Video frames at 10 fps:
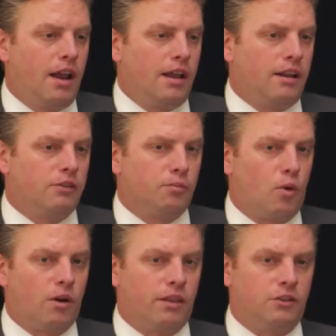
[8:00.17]
it is
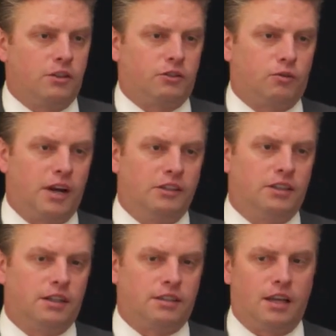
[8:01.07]
more than just
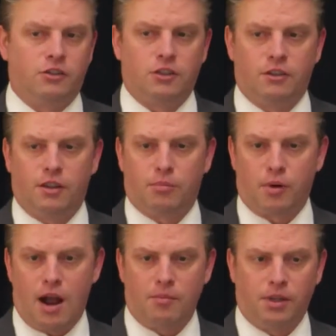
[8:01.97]
raising attention to the
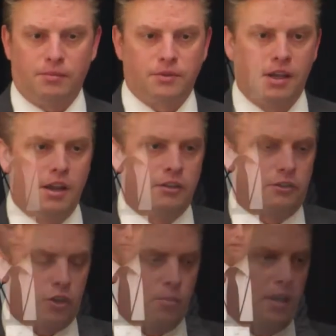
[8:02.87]
problems. So